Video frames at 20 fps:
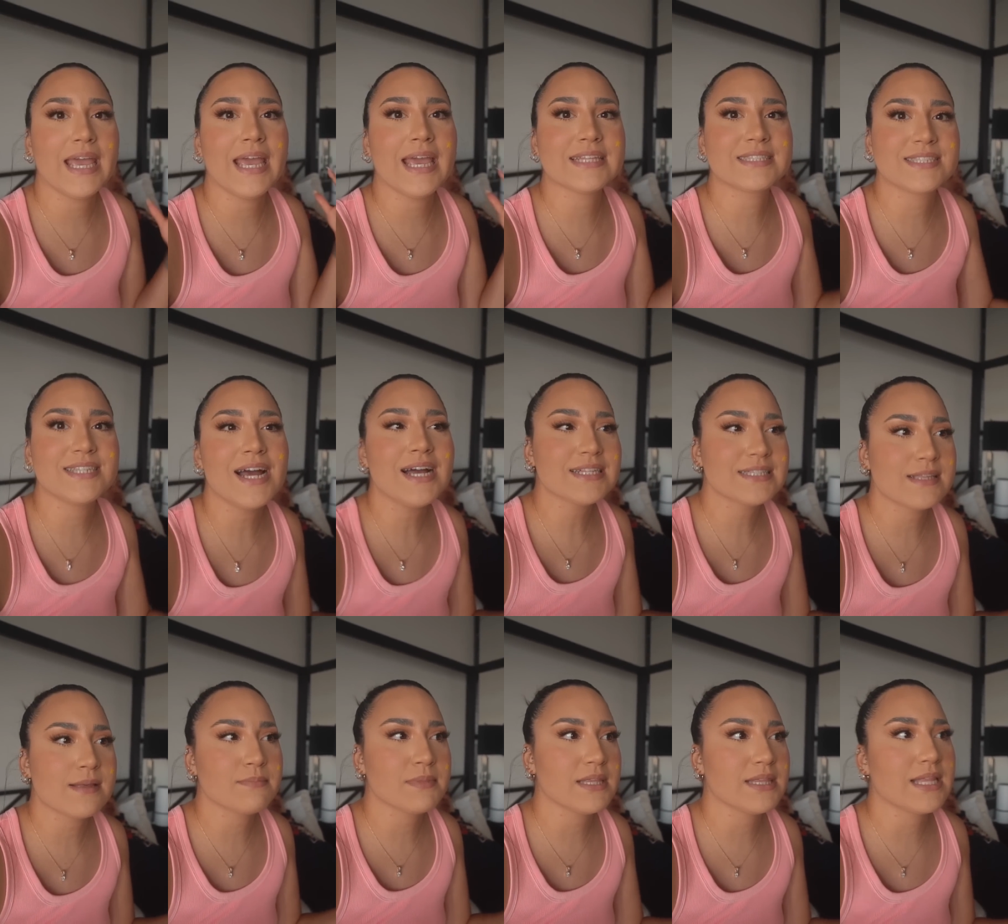It's not
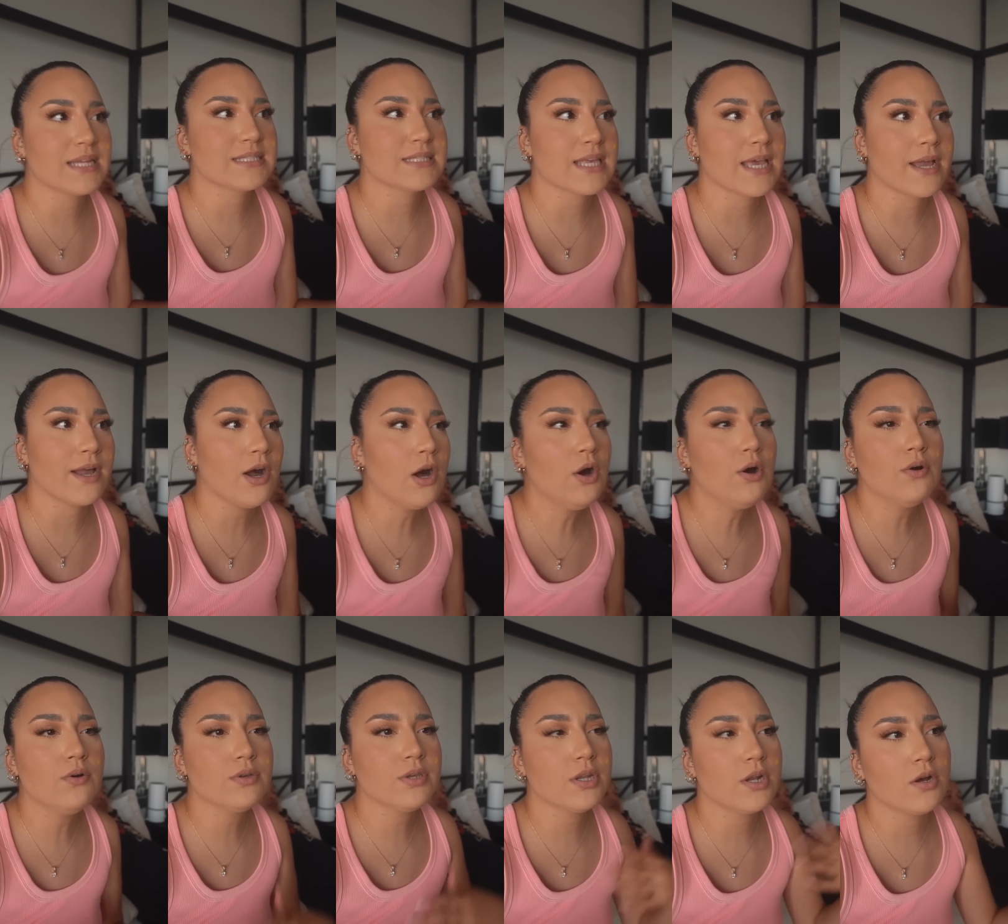something that's like,
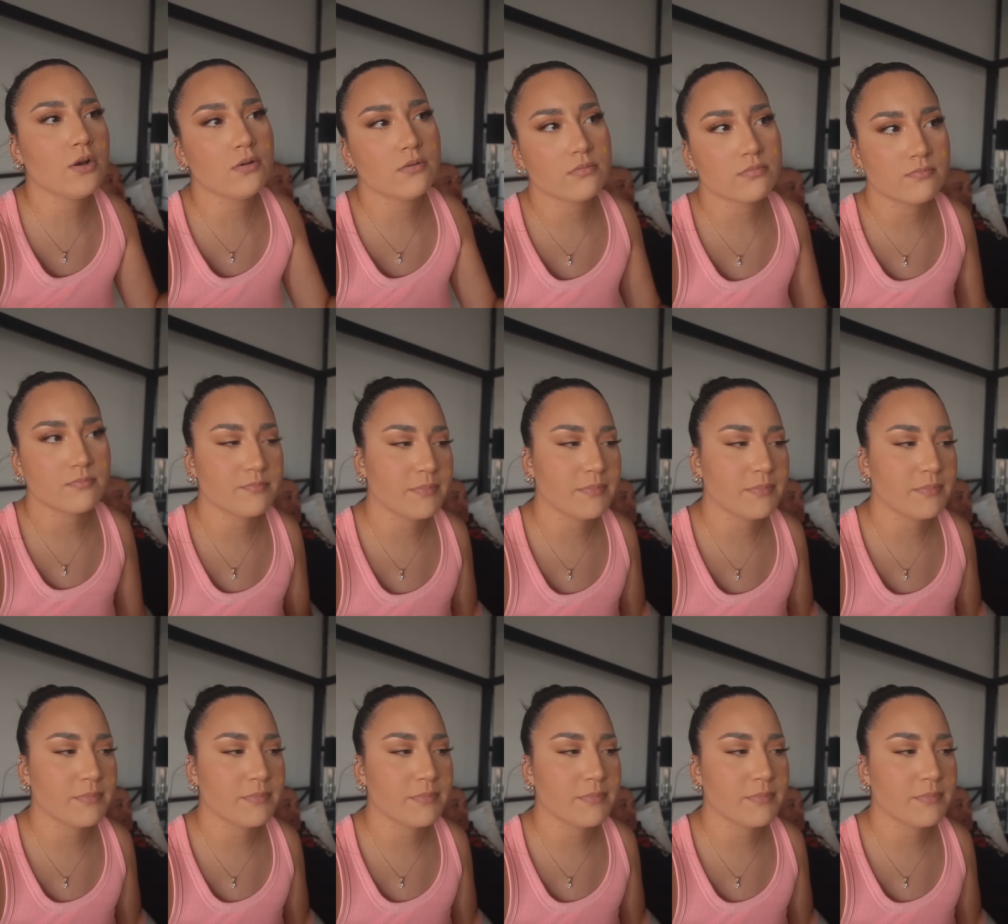oh, you know,